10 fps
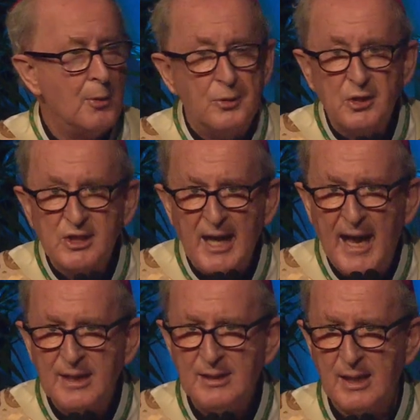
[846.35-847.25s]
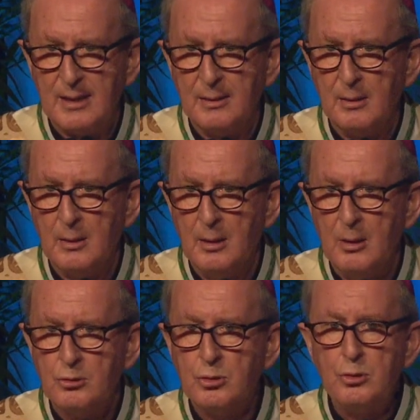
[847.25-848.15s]
understanding,
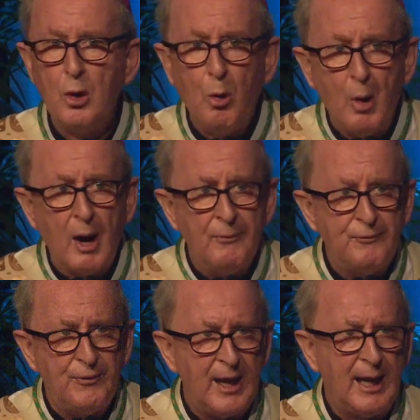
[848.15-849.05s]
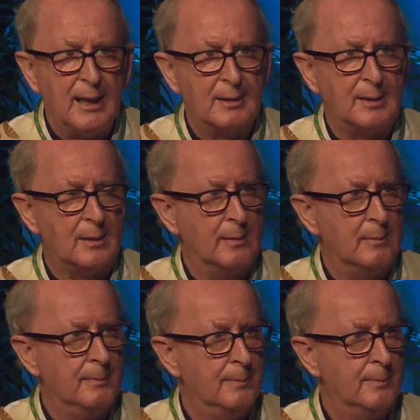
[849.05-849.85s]
to know our faith